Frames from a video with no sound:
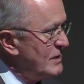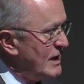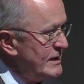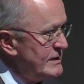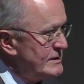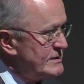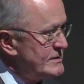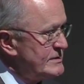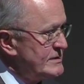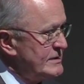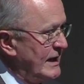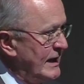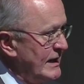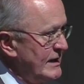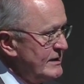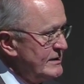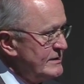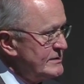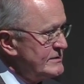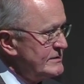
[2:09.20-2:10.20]
rights
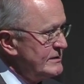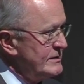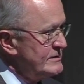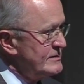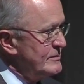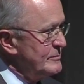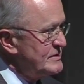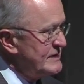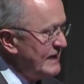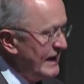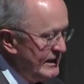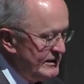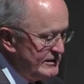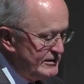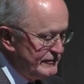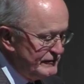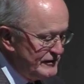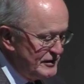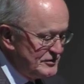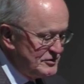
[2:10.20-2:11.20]
as a
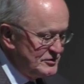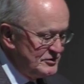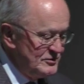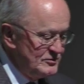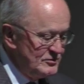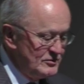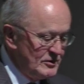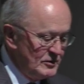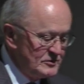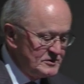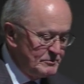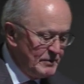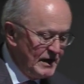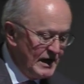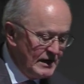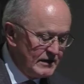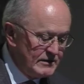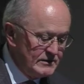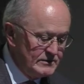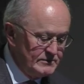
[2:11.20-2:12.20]
substantive issue goes
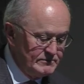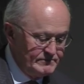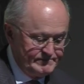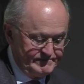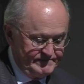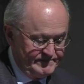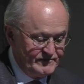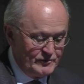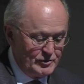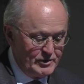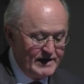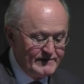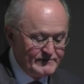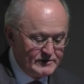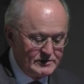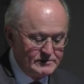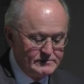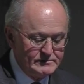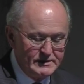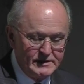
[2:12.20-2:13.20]
back
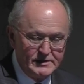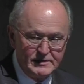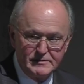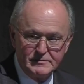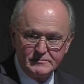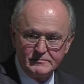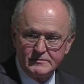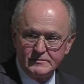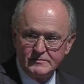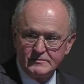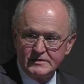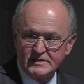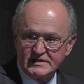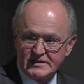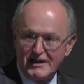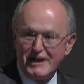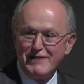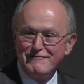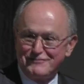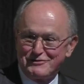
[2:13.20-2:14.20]
forever. The
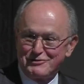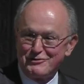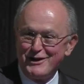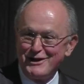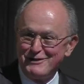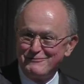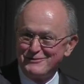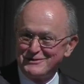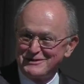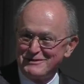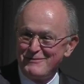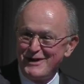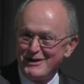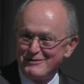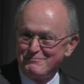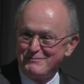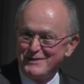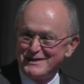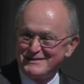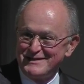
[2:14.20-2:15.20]
slave trade was
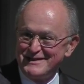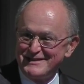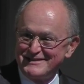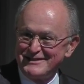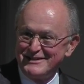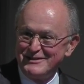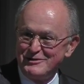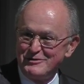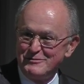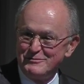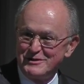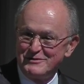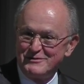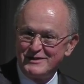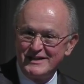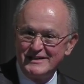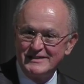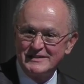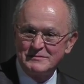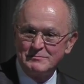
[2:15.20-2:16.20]
about business and human
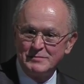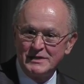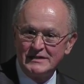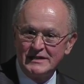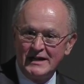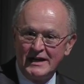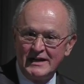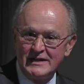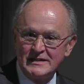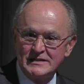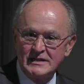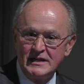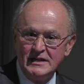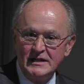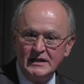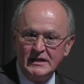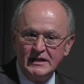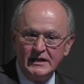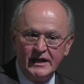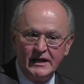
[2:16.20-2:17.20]
rights, but as
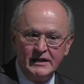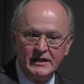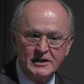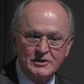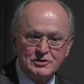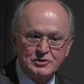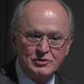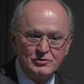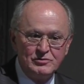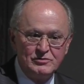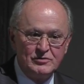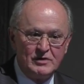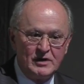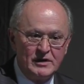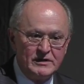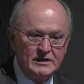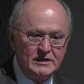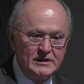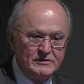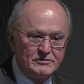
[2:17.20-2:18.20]
an issue
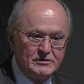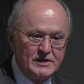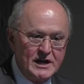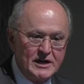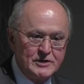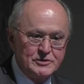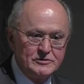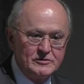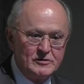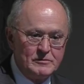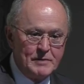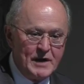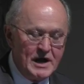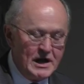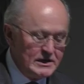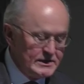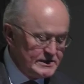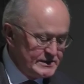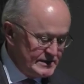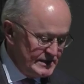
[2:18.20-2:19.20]
on the international
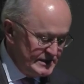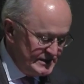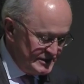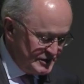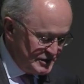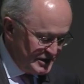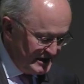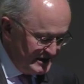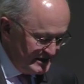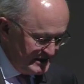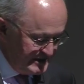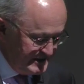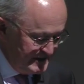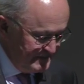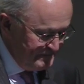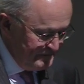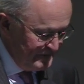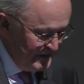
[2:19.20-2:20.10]
policy agenda,